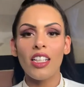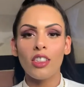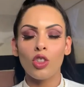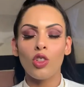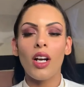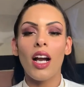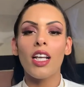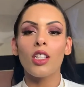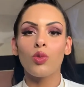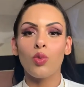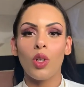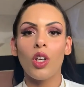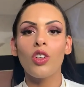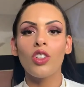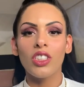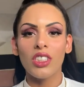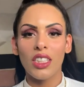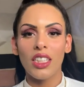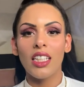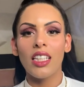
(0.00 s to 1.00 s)
you guys will
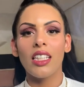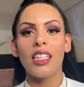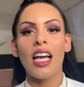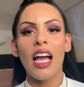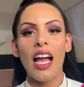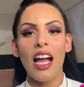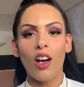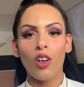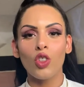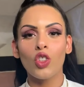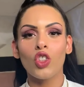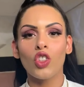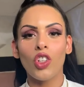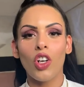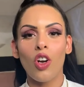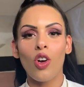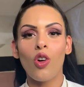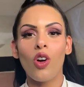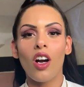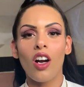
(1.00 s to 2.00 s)
see the
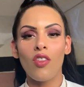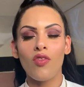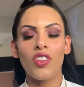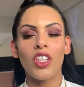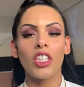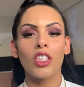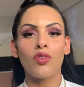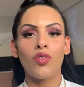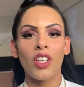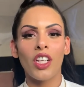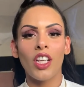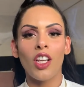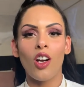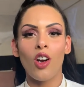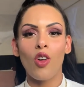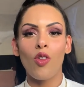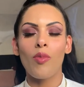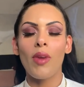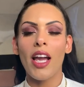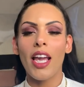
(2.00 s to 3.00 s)
outro of this
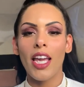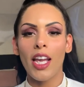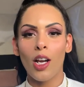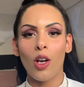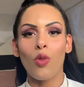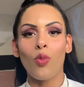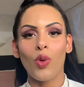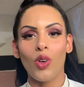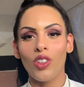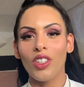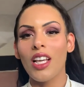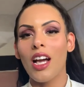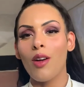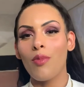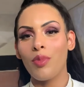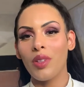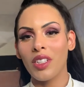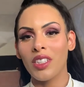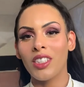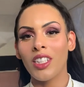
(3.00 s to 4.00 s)
video, my hair will not
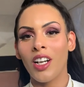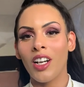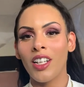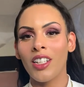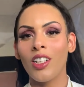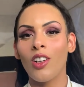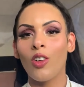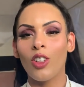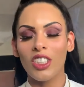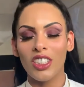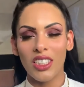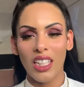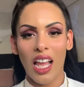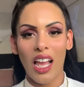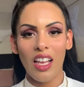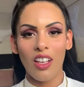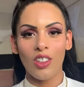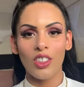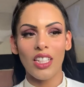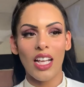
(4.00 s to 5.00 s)
be done or
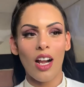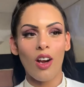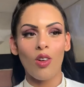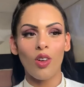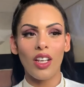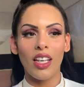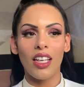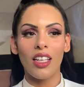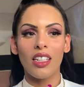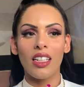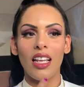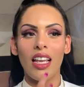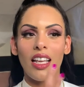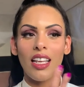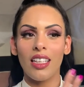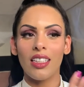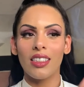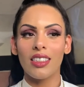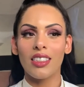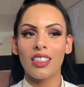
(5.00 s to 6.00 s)
styled how it
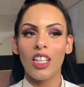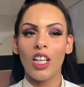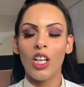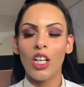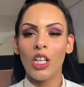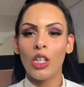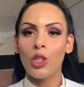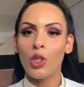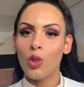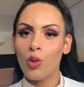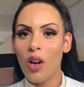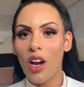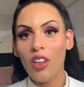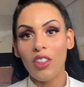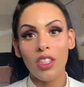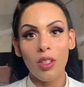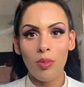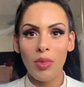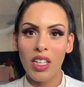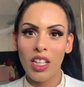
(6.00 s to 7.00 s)
is throughout
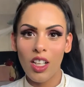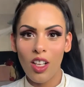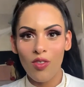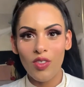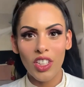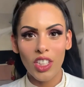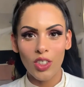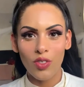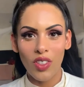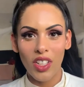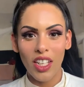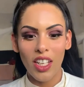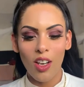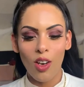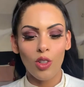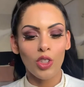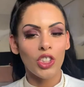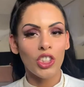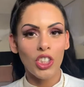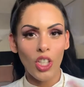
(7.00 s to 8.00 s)
the middle of this
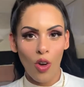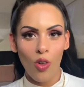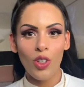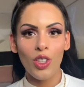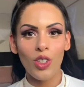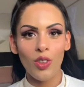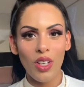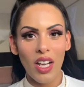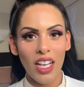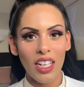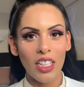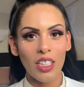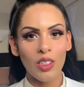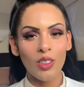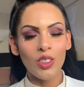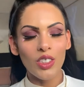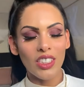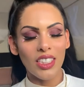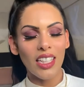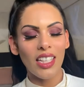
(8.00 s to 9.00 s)
video, showing you how to
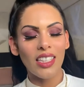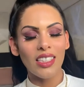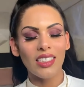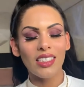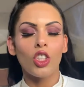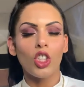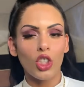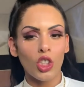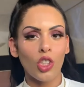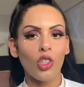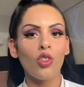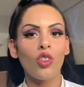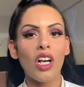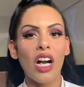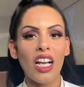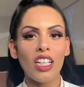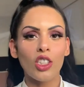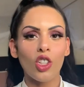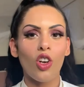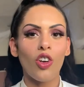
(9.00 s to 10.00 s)
use this, just so you
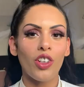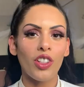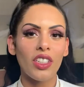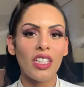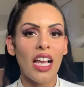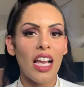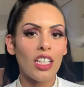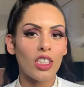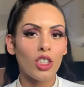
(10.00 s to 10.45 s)
guys aren't as